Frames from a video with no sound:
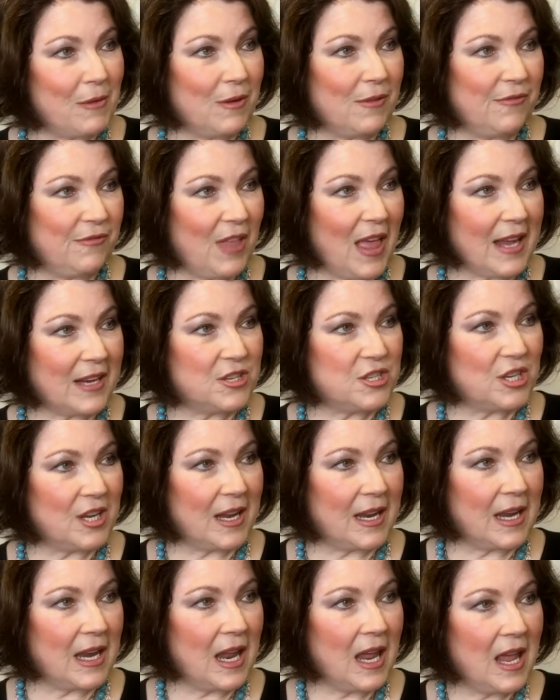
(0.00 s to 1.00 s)

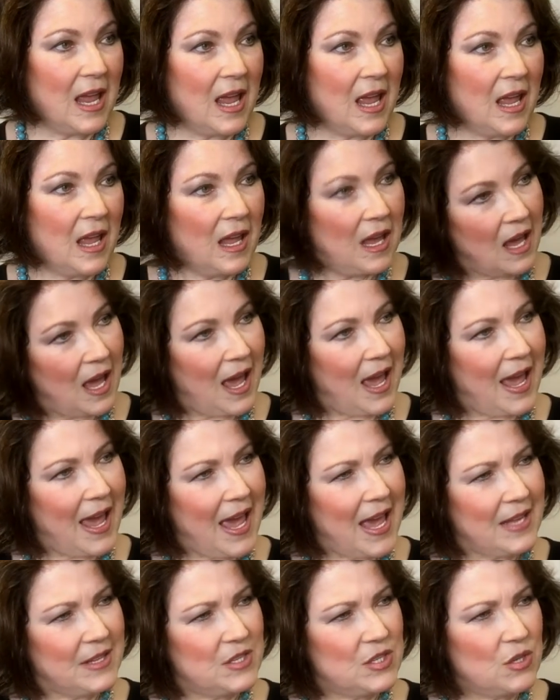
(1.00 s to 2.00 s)
reflection, I
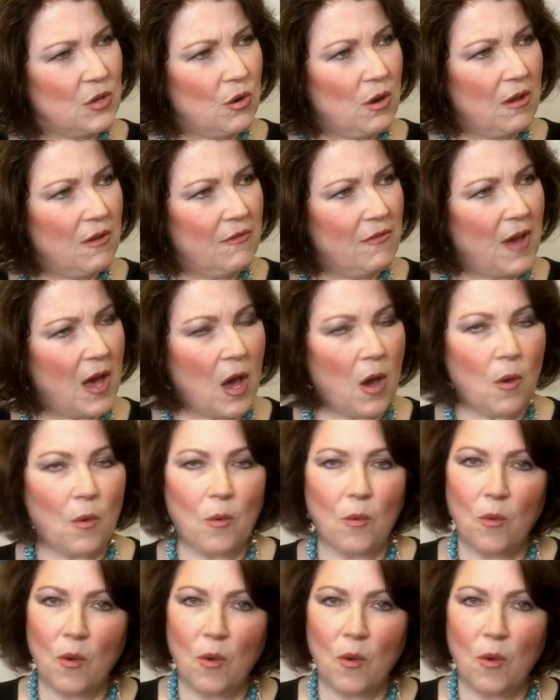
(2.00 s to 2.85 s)
had sort of a